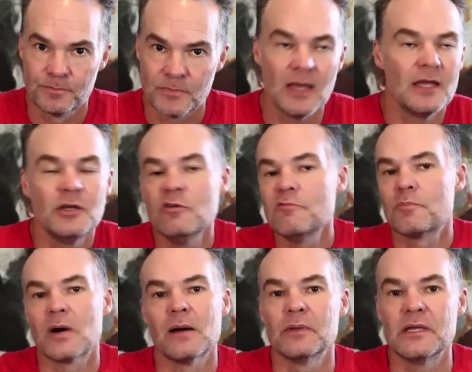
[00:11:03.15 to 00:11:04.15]
And you've
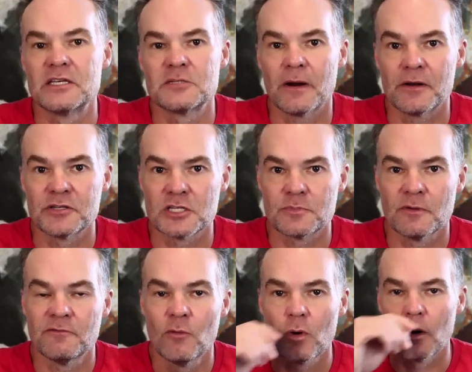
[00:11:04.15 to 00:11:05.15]
probably experienced this
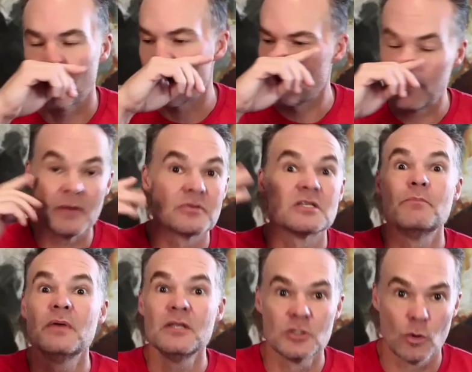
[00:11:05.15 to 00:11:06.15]
before, where maybe it was a
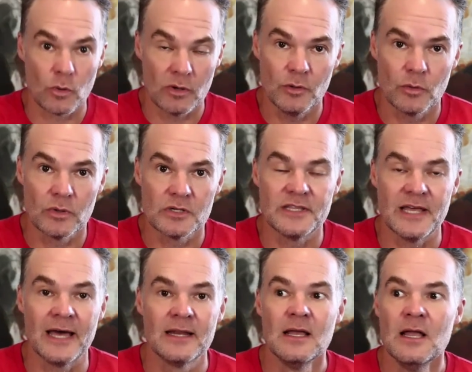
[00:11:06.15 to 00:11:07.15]
mentor of yours
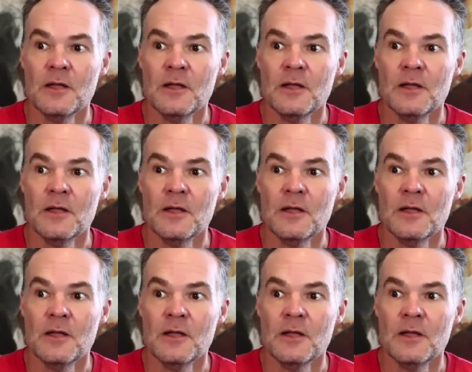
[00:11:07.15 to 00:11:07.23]
that